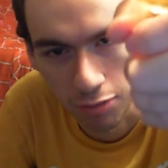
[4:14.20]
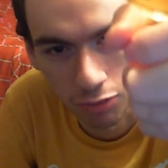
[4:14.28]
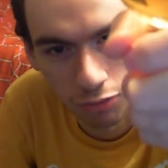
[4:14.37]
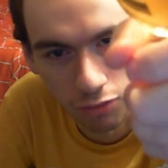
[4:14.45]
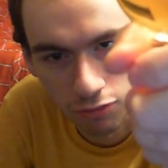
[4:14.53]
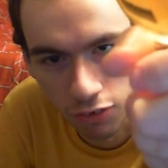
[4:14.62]

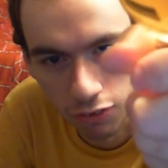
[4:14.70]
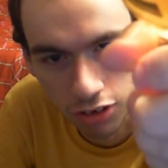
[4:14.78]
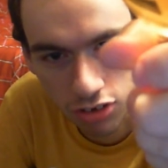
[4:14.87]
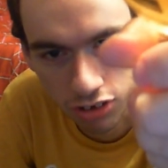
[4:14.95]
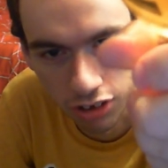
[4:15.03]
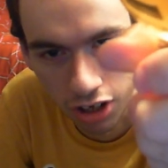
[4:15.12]
won't
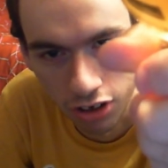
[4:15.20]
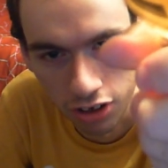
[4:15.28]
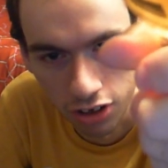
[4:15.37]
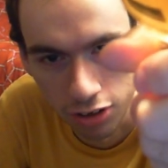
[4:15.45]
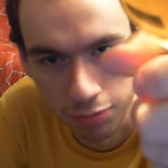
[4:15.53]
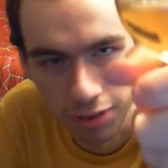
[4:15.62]
focus on it at
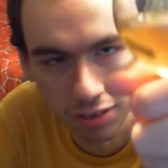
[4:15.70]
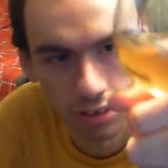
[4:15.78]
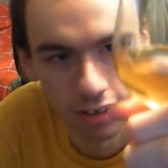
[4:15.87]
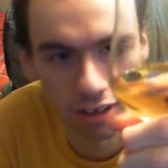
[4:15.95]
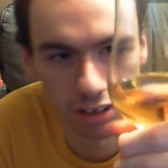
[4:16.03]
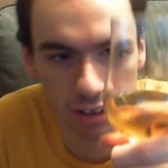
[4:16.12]
all, but
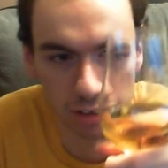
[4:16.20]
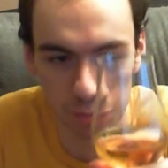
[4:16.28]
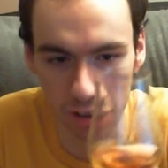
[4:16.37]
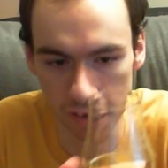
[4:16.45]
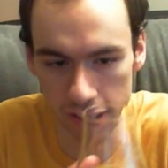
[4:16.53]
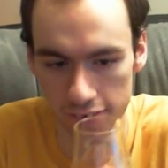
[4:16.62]
you got a little
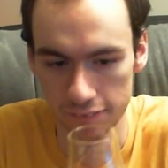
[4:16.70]
bit of that.